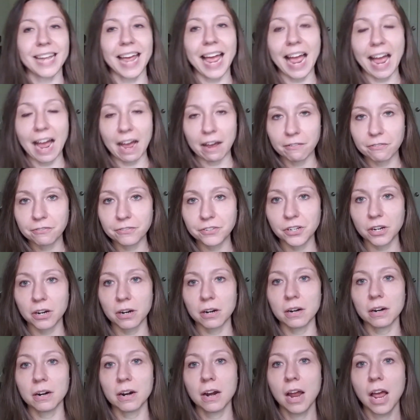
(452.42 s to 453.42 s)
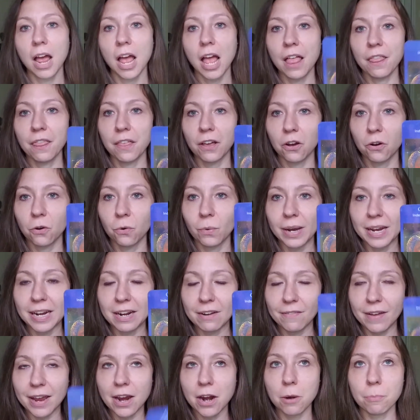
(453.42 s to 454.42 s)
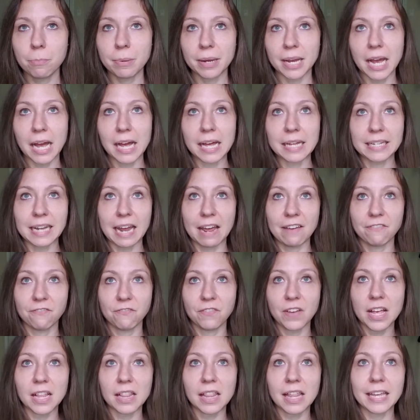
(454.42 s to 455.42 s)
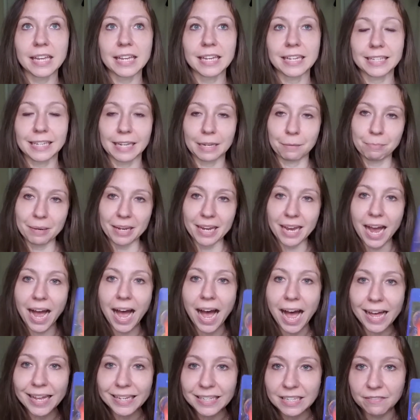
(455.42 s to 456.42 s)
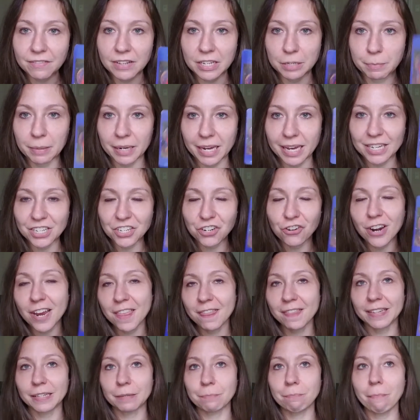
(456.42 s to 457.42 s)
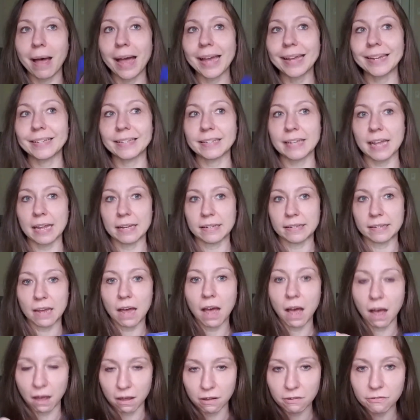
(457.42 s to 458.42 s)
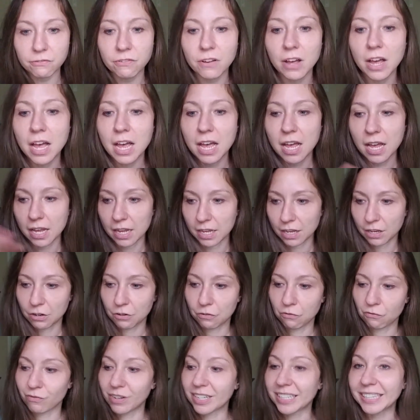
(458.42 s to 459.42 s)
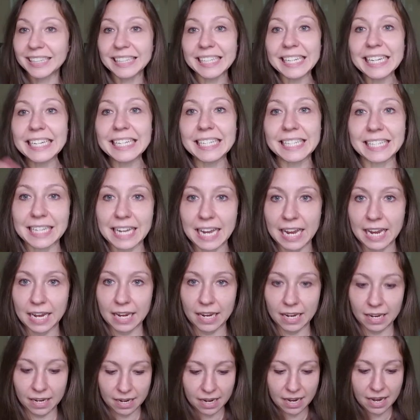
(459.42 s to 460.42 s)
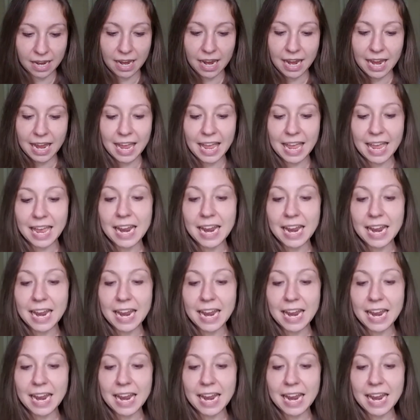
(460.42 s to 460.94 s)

after the Queen of Air because I feel like it's like because of this, because you're in this mindset of releasing, it